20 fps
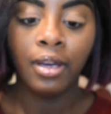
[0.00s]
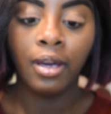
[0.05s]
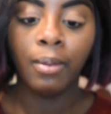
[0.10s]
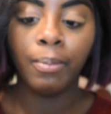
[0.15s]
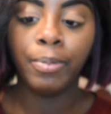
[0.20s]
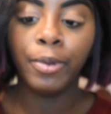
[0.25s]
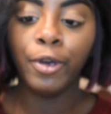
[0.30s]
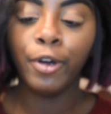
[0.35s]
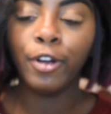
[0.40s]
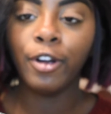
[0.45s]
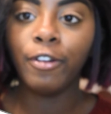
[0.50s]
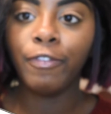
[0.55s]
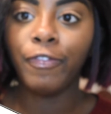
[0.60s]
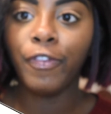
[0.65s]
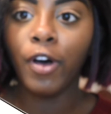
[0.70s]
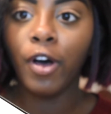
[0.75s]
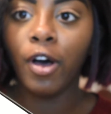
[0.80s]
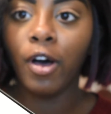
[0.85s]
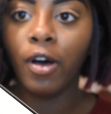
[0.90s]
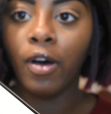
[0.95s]

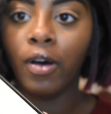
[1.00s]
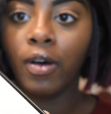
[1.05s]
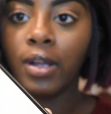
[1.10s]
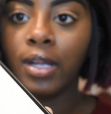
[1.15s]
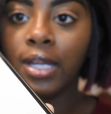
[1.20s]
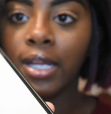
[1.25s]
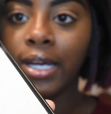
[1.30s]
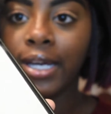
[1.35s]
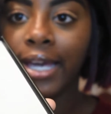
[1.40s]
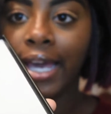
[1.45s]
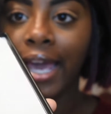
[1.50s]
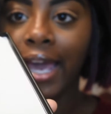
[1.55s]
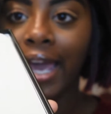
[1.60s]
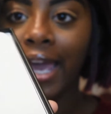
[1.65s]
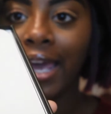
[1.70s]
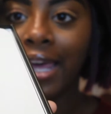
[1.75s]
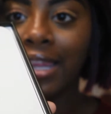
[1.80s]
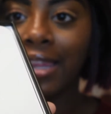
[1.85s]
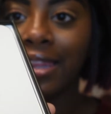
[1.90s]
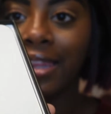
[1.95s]
Beautiful. Look
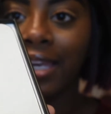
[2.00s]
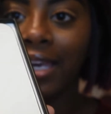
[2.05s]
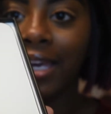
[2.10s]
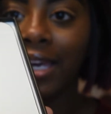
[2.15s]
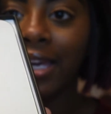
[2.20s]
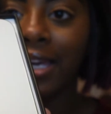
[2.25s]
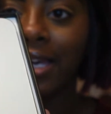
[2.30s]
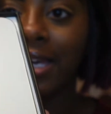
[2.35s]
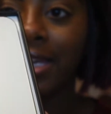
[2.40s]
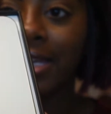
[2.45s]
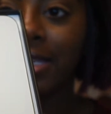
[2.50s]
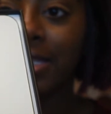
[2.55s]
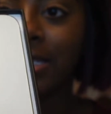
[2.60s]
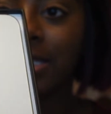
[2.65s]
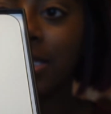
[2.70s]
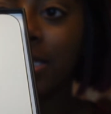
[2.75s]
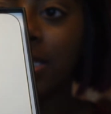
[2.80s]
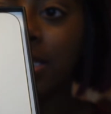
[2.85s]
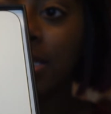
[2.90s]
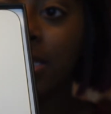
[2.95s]
at
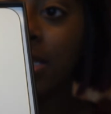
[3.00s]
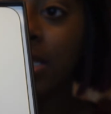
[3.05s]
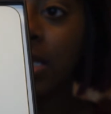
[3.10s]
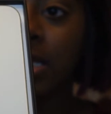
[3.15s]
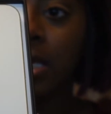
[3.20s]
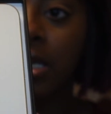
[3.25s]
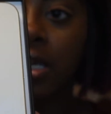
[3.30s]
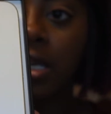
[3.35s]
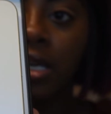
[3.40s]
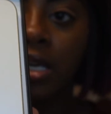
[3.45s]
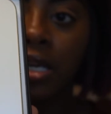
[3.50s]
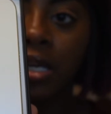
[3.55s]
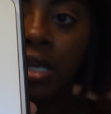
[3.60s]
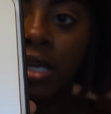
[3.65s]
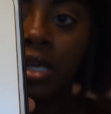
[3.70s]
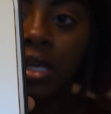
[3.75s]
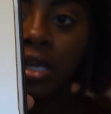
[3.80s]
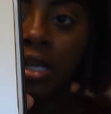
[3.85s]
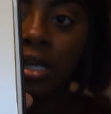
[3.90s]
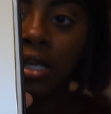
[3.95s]
this.
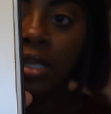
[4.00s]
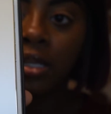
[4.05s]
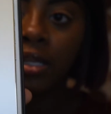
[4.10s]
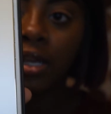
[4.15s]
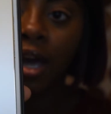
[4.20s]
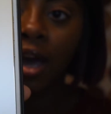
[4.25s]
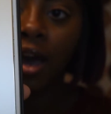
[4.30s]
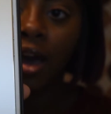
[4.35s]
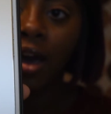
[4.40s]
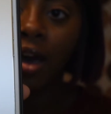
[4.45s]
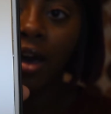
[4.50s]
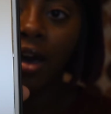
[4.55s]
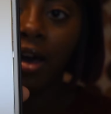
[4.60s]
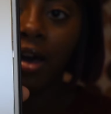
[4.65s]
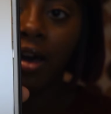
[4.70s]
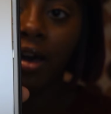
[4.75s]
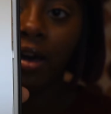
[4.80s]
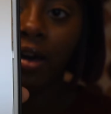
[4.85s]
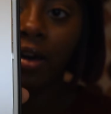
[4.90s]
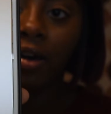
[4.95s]

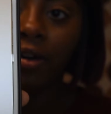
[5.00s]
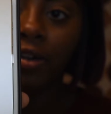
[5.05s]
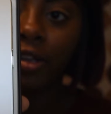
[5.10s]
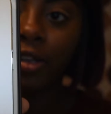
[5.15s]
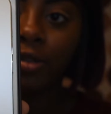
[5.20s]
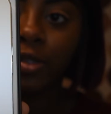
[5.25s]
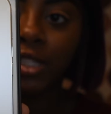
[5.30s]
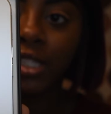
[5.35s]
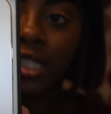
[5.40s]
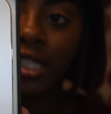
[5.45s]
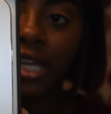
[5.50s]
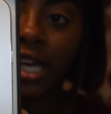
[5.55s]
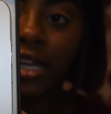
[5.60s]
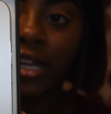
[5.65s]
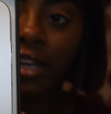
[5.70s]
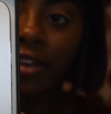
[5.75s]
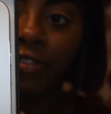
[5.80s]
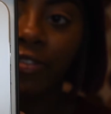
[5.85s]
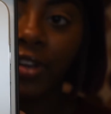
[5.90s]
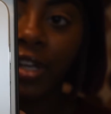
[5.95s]
Y'all, you see that
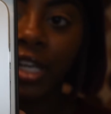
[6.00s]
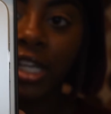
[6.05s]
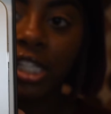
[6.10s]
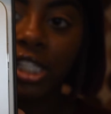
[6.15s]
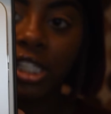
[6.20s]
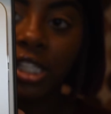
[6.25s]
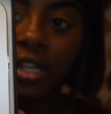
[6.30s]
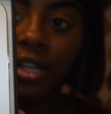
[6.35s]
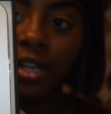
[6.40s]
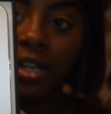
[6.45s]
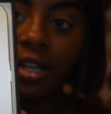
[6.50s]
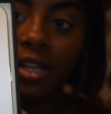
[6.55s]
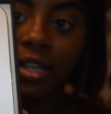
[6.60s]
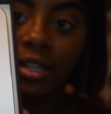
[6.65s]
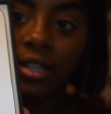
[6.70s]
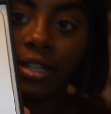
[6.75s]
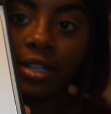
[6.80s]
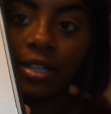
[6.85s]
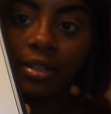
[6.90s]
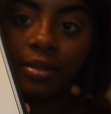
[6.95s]
definition,
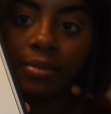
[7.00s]
honey?